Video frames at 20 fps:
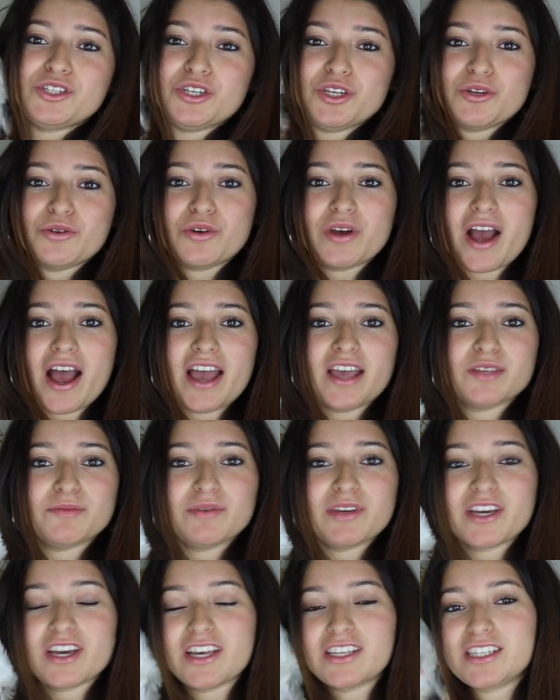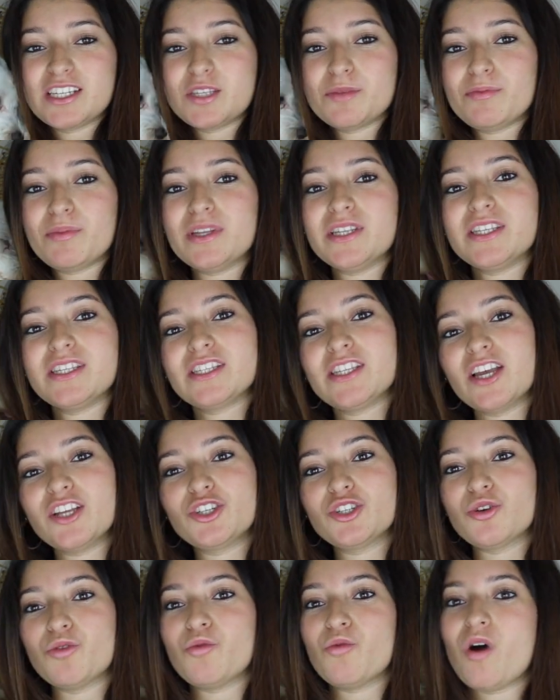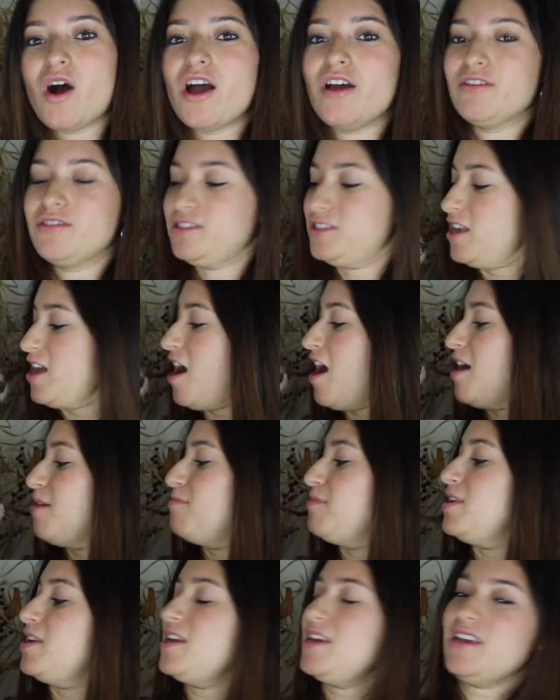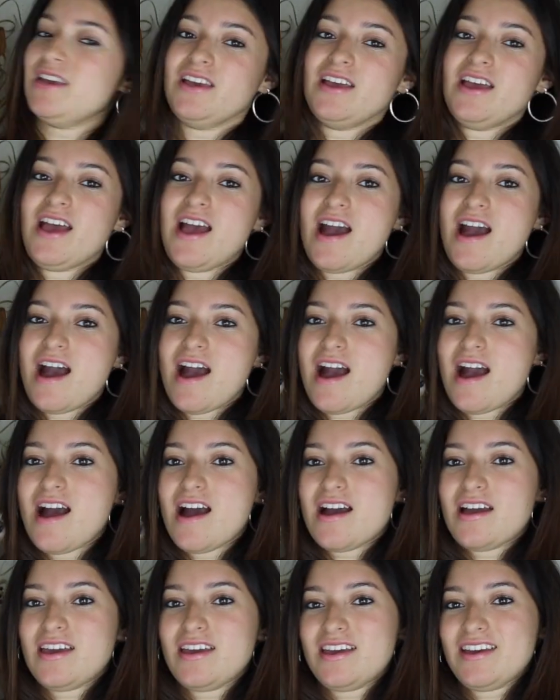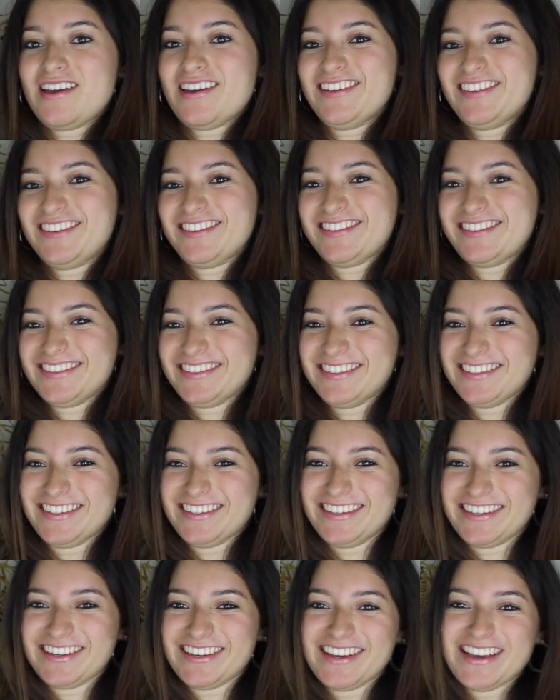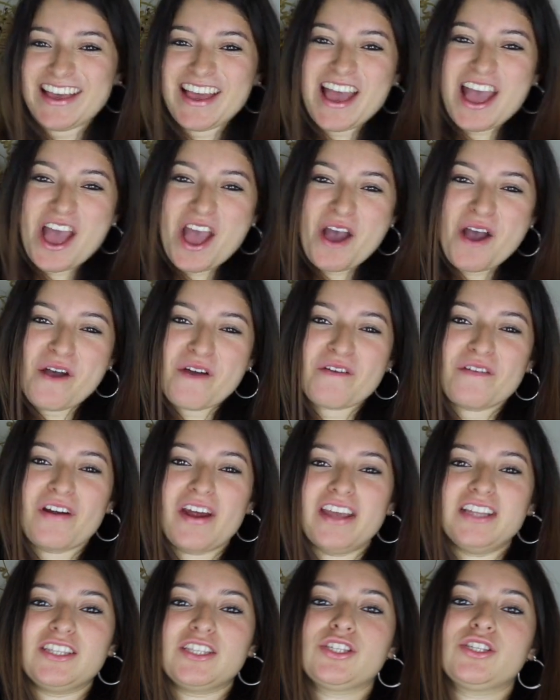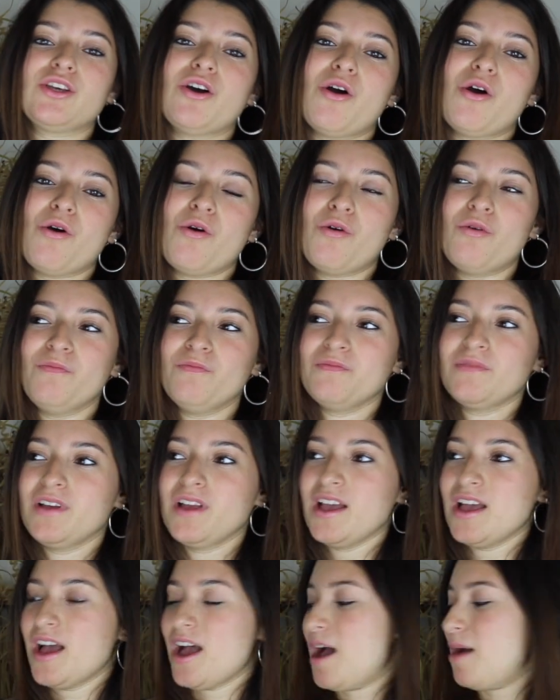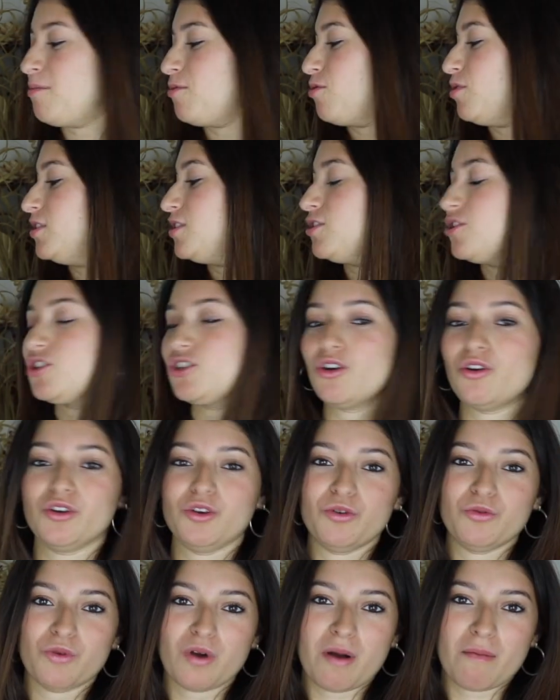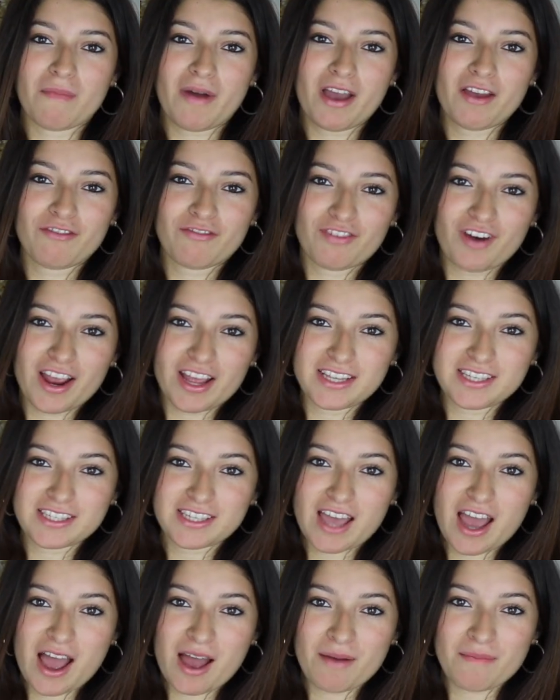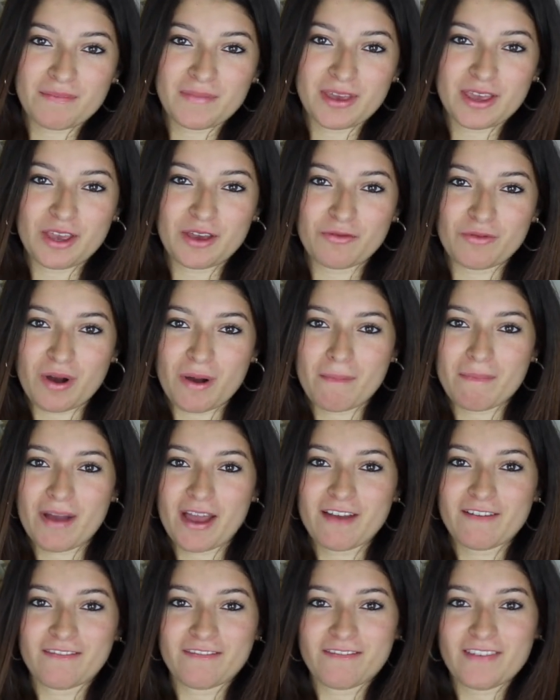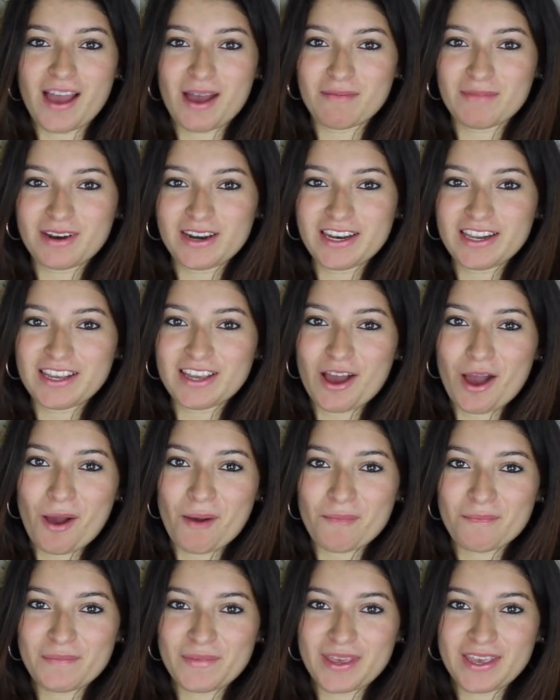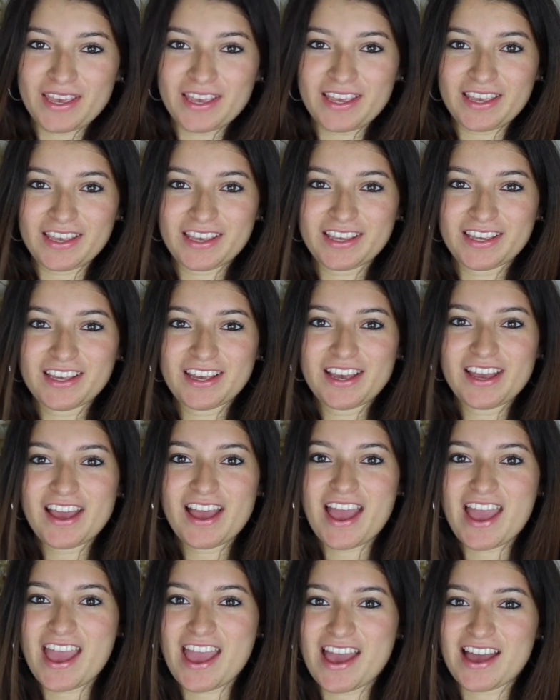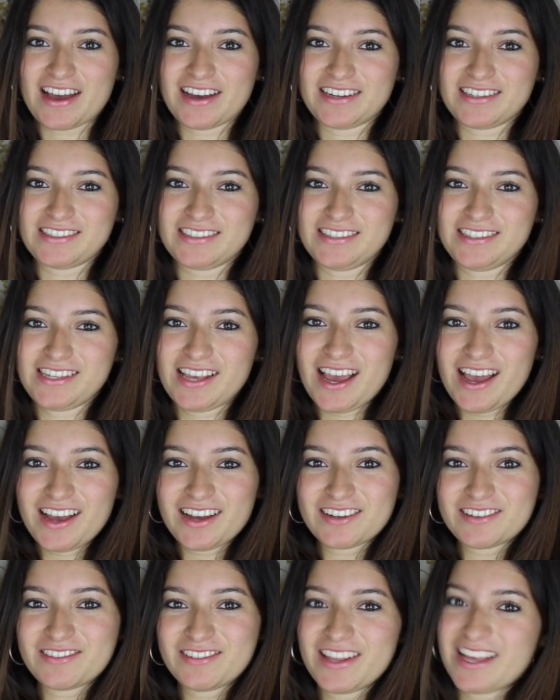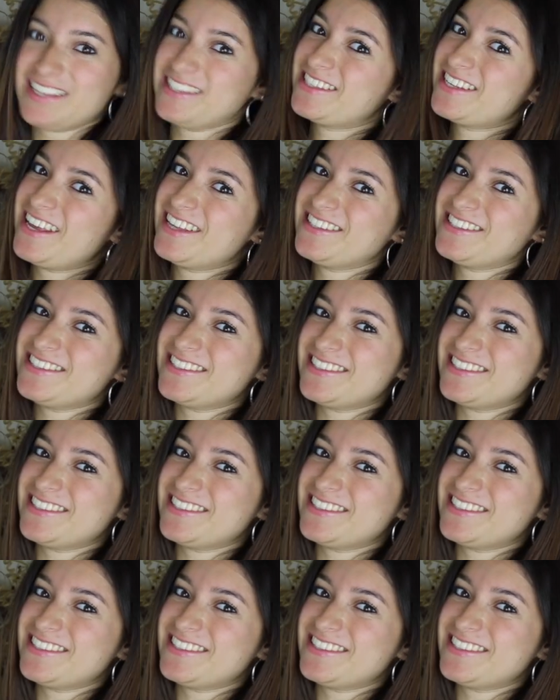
to you guys because it's been such a while. Say hi, Minnie. Hi. All right, so I'm going to show you what my friends got me, what my family got me, and yeah, let's get